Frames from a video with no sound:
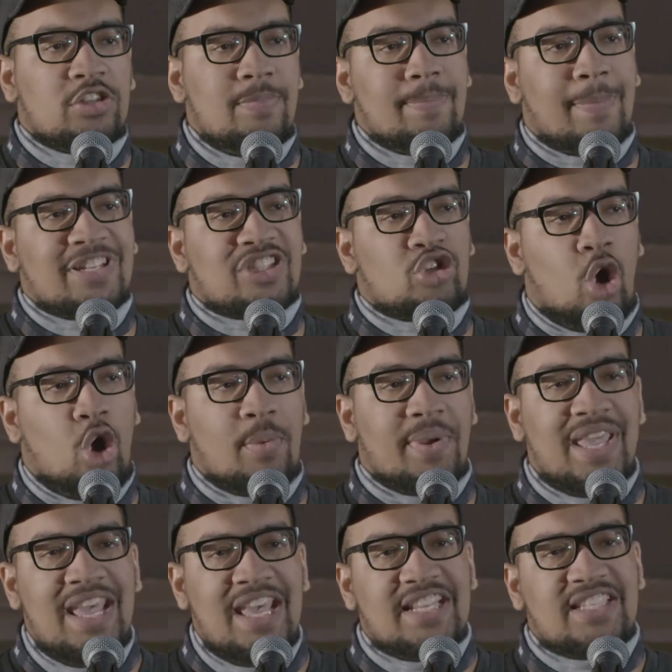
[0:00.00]
me my story
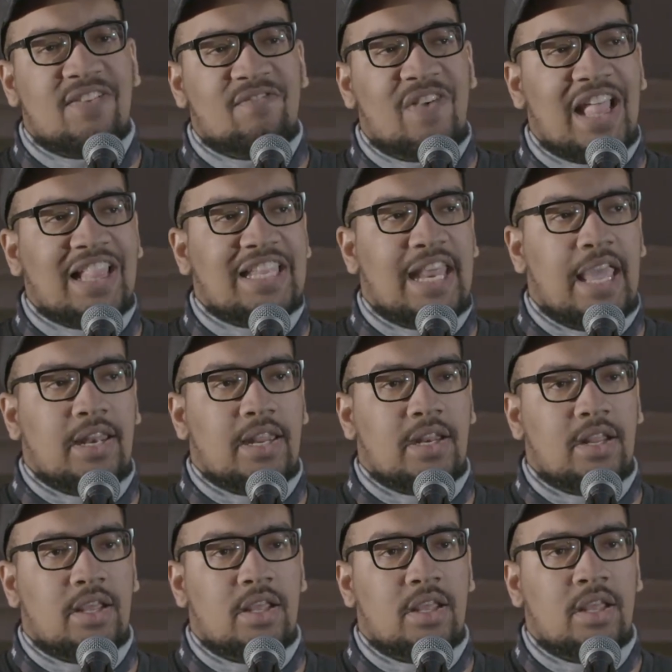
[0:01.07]
is invalidated.
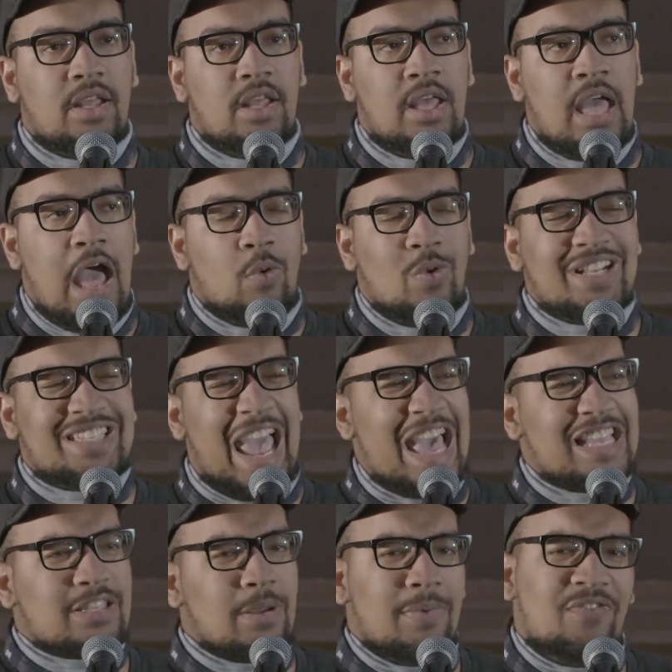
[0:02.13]
I wanted to
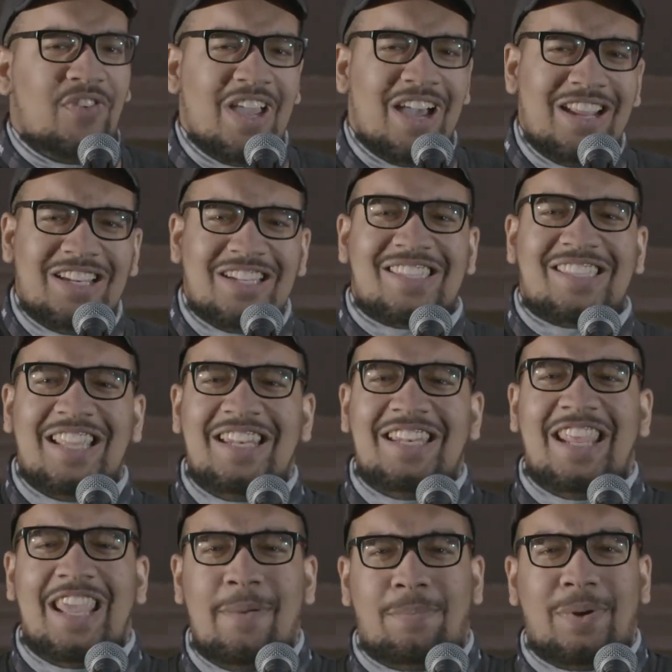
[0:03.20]
ask him if he understood
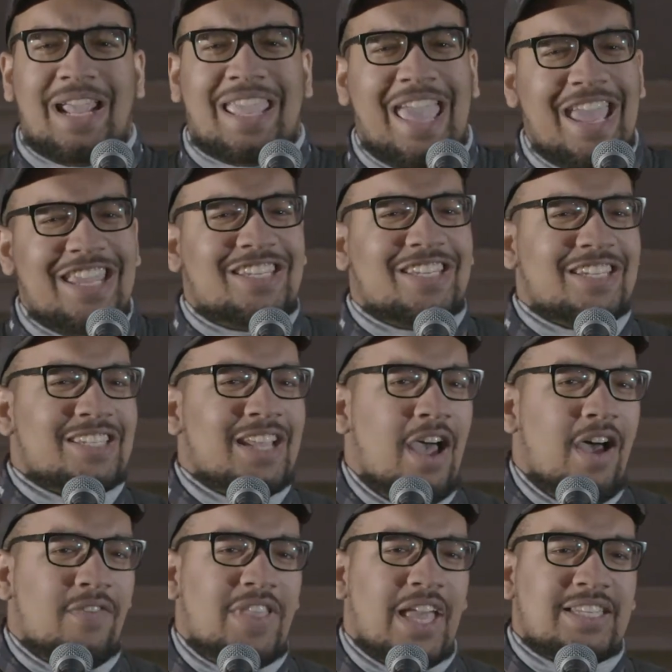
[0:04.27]
the implications
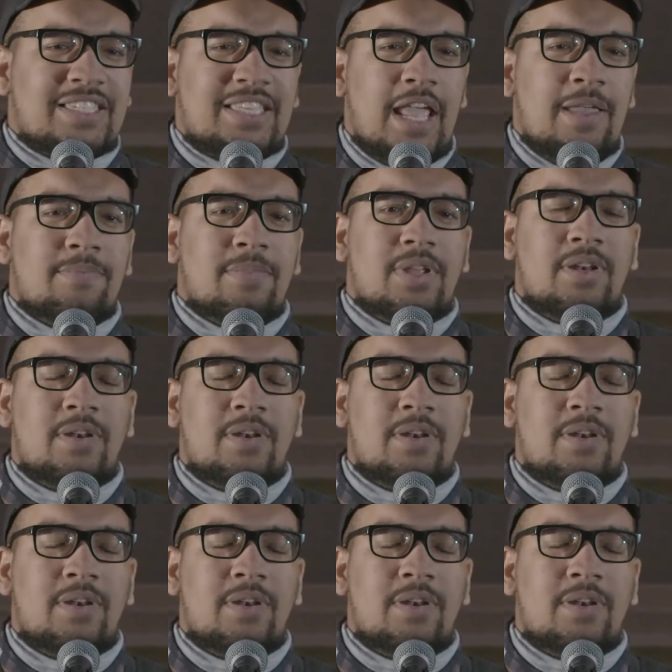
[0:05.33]
of that statement.